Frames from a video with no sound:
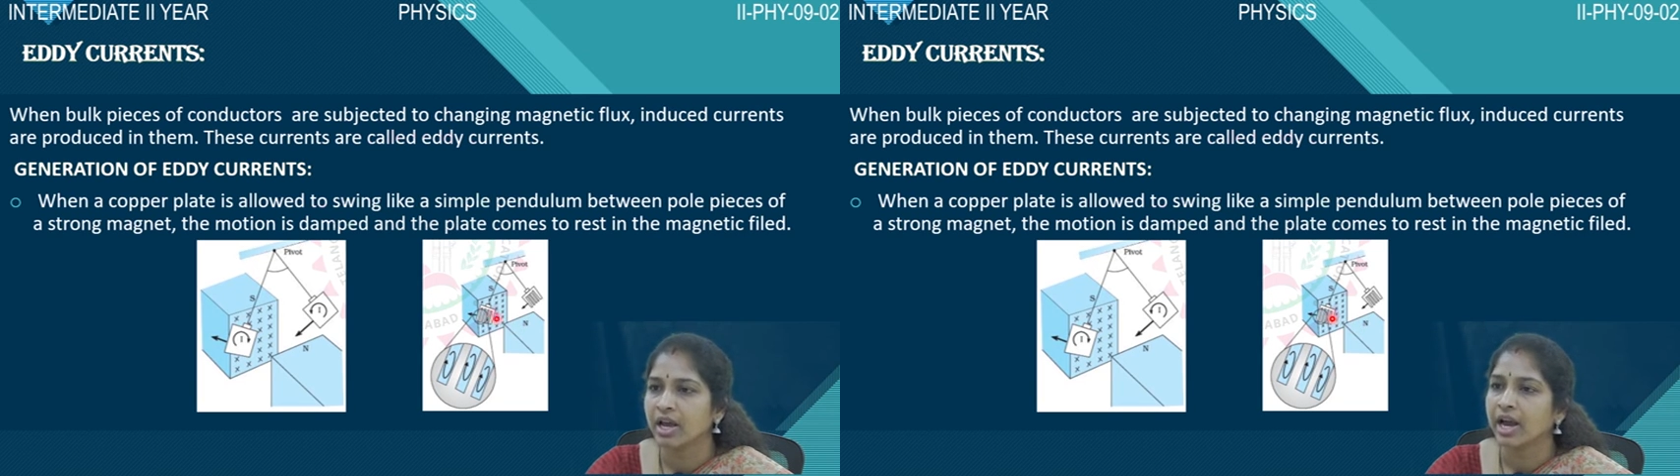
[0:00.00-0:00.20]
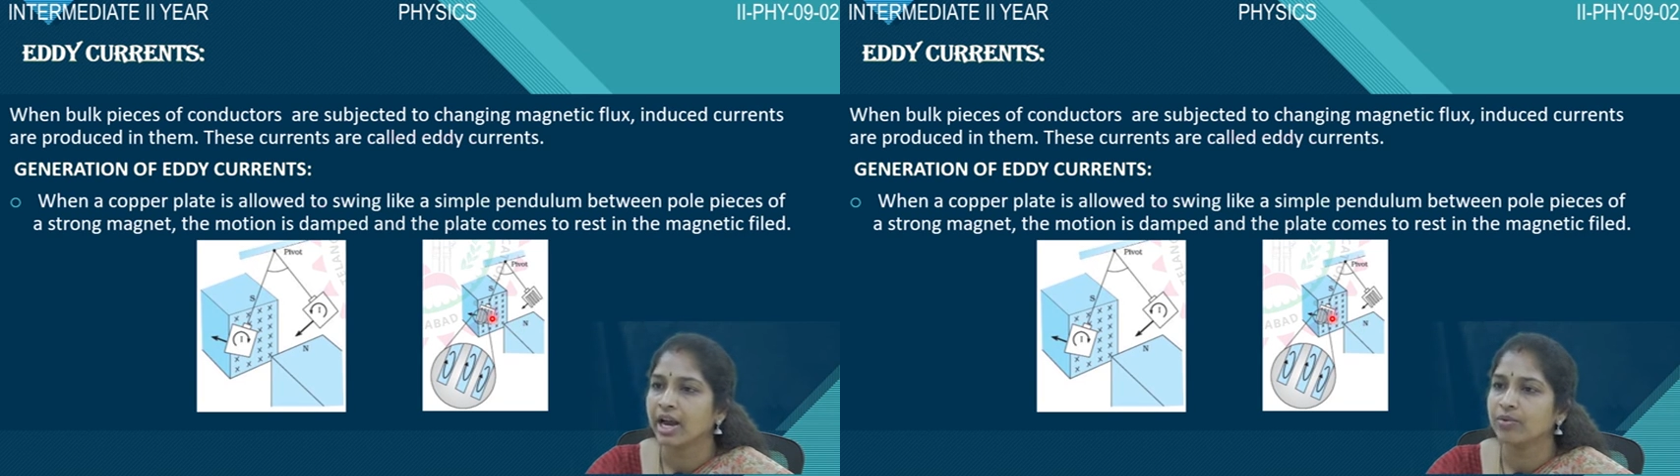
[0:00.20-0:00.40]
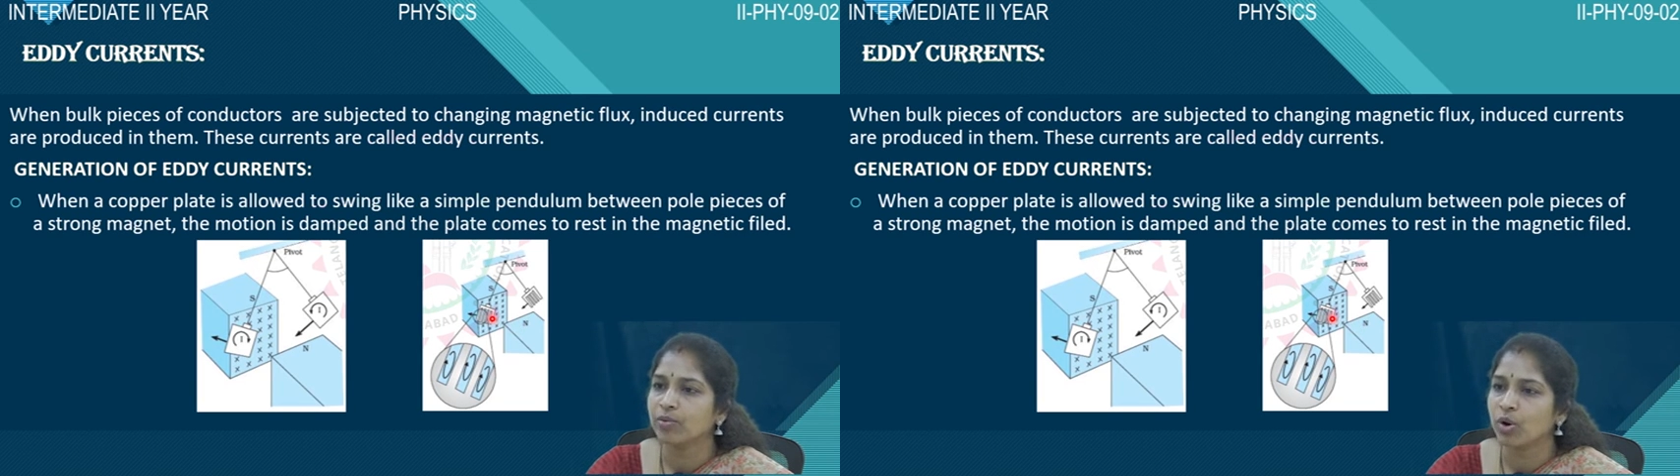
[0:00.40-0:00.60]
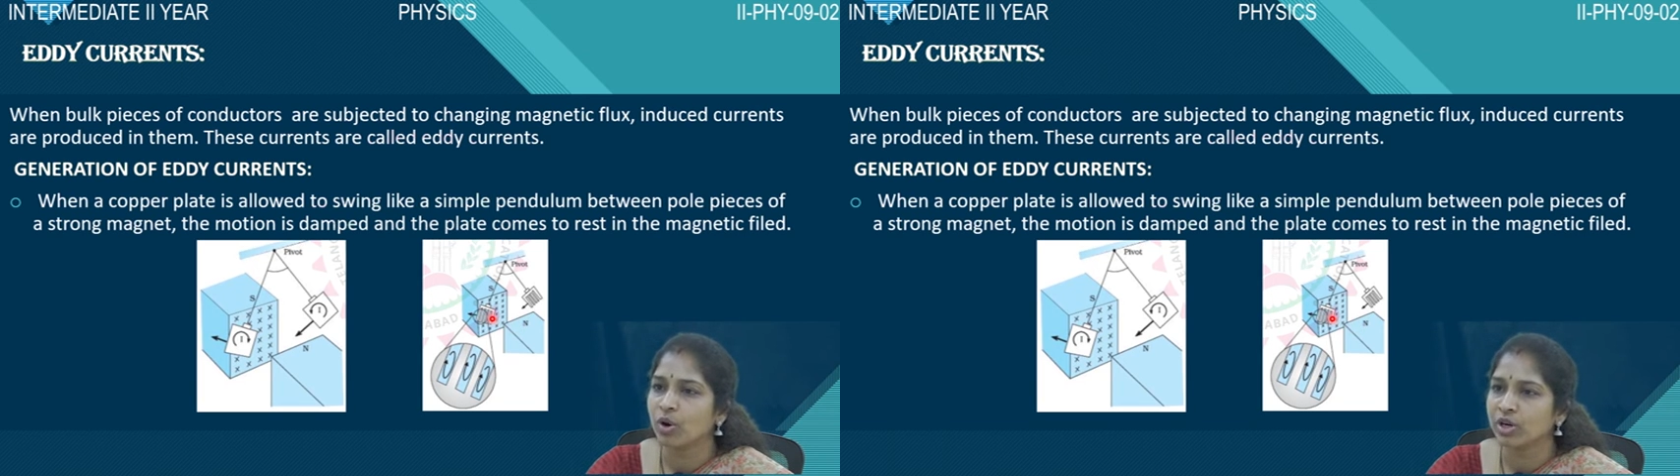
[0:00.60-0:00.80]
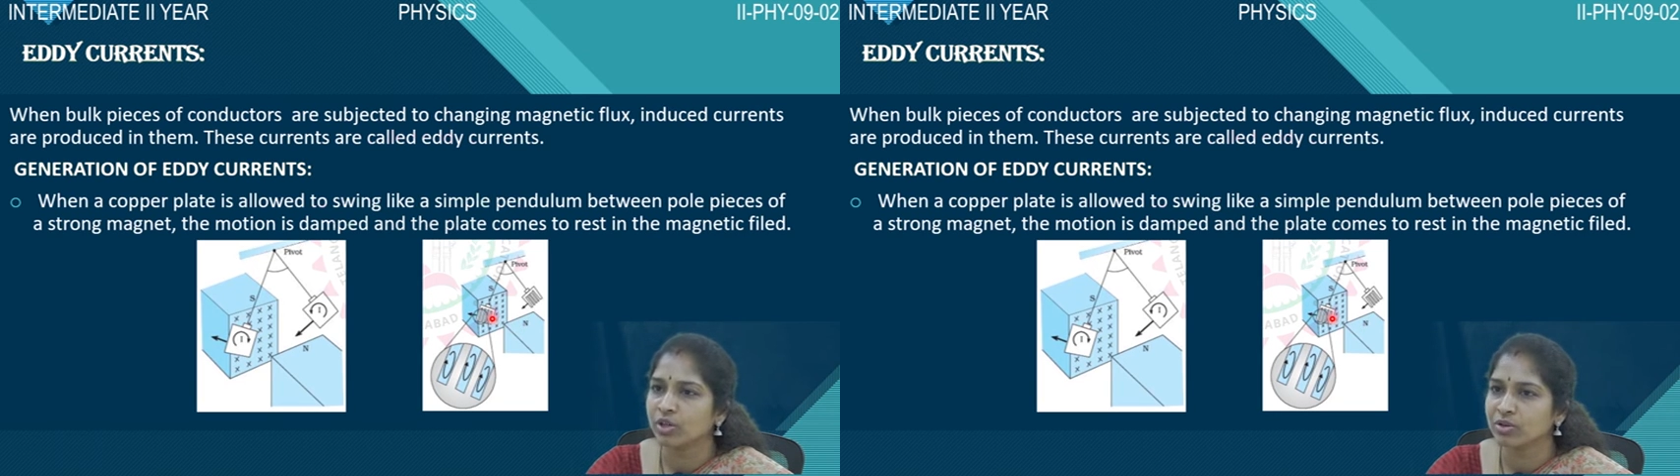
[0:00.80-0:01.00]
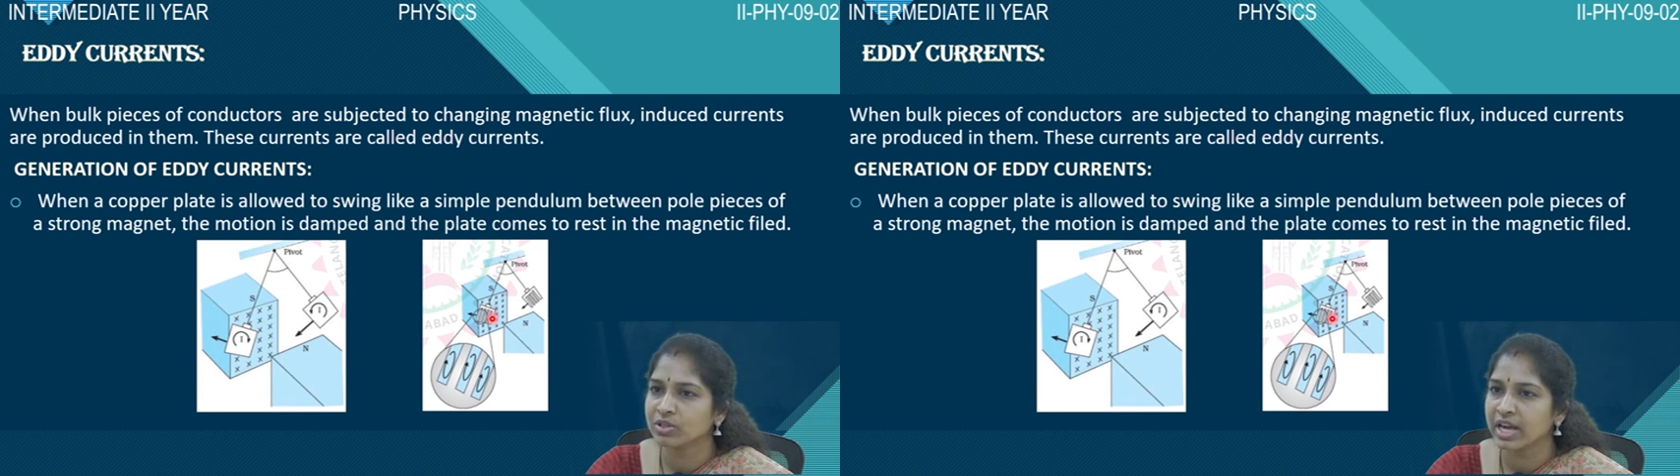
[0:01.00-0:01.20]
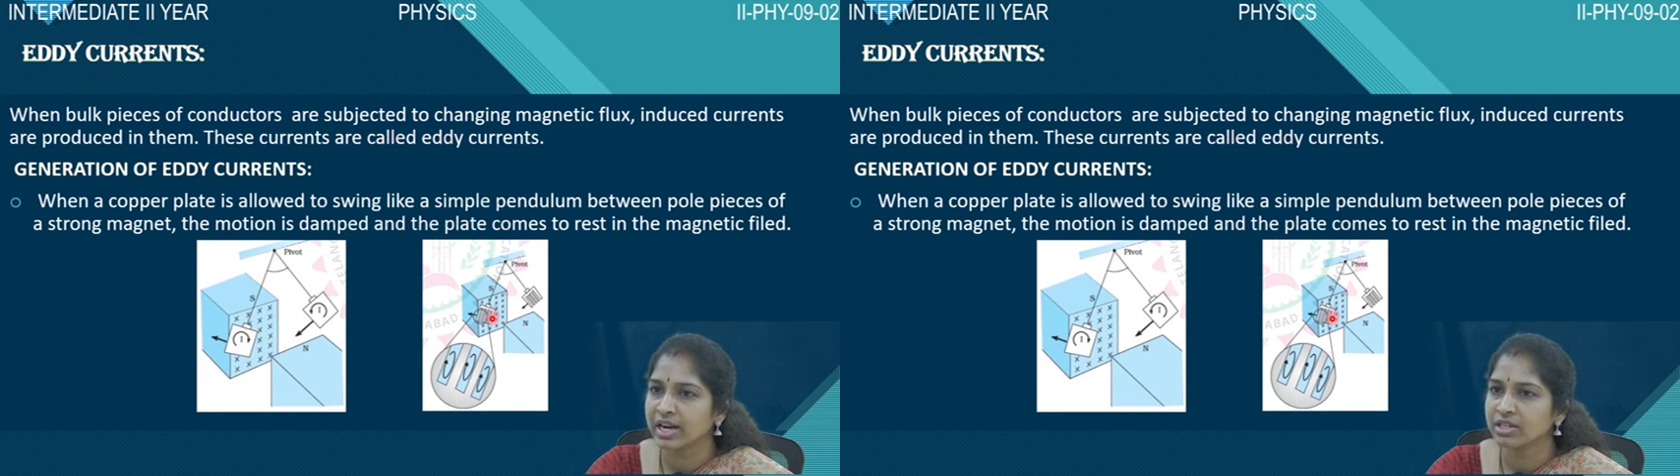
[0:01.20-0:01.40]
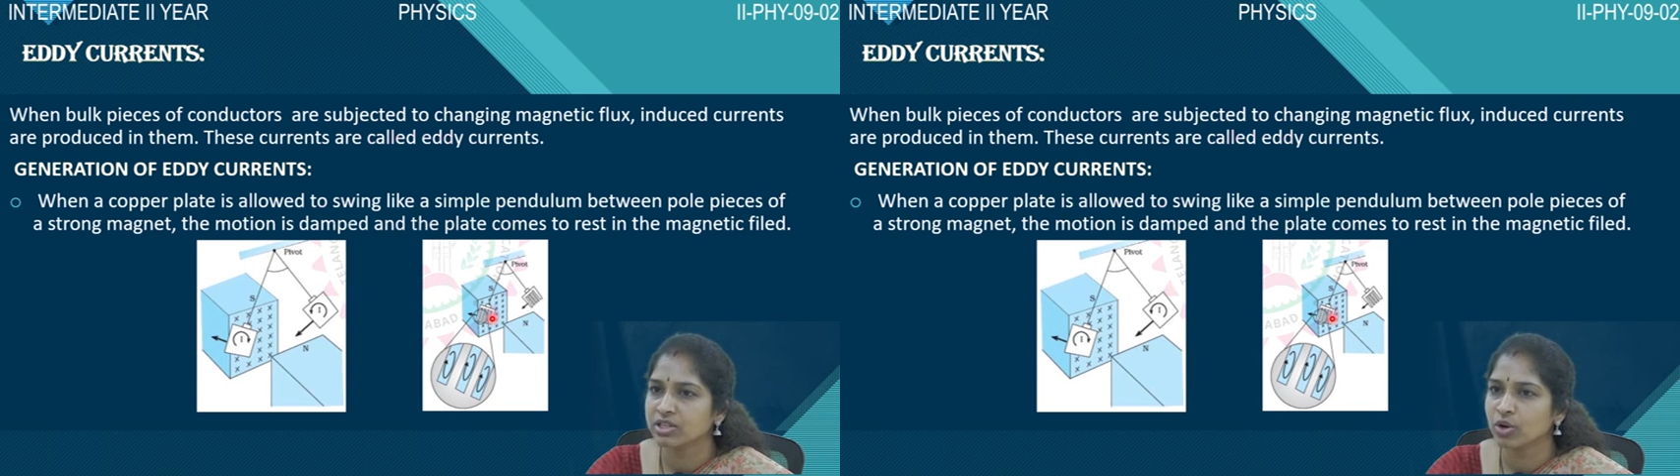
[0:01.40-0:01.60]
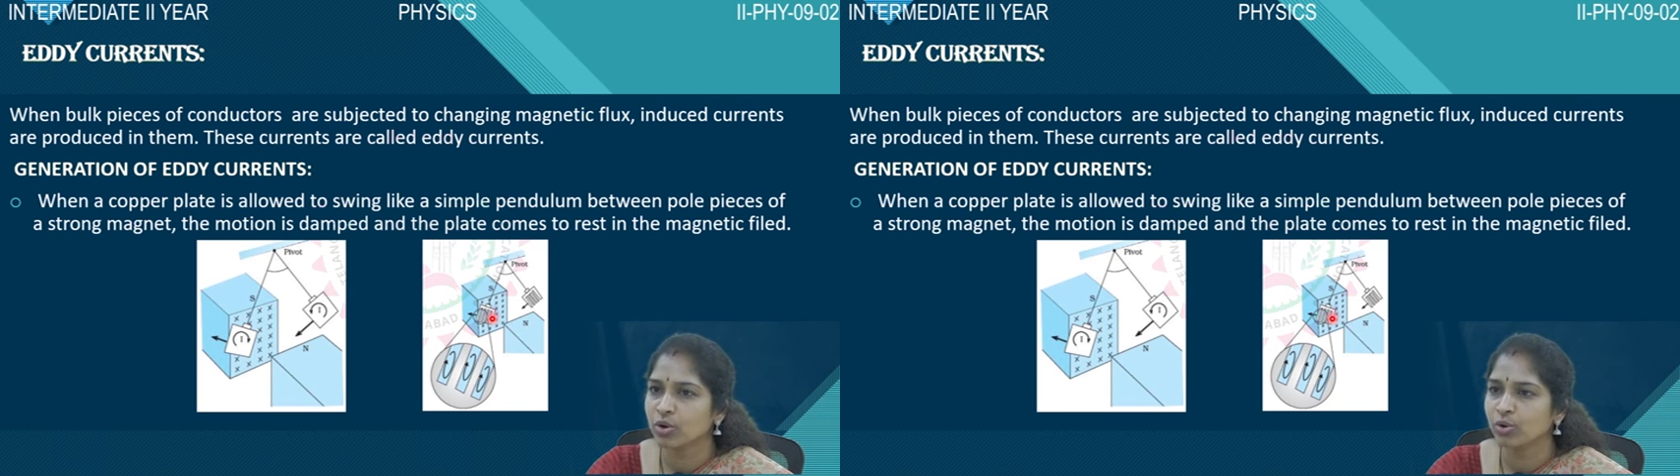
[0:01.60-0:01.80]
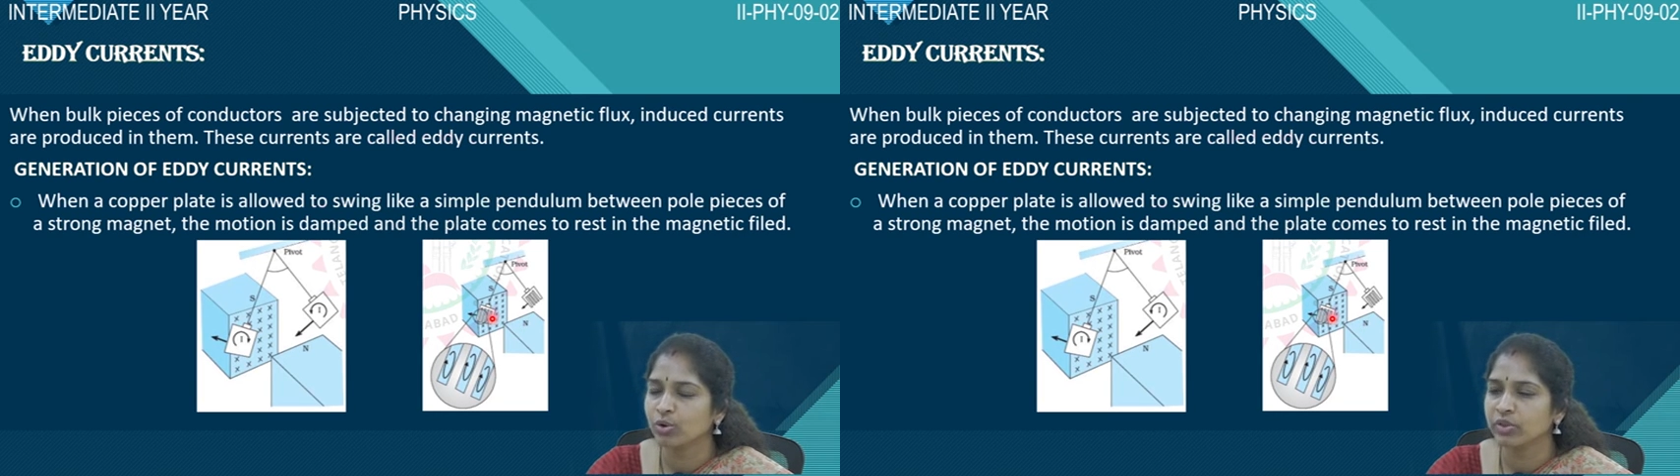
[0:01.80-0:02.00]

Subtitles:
And what those currents do?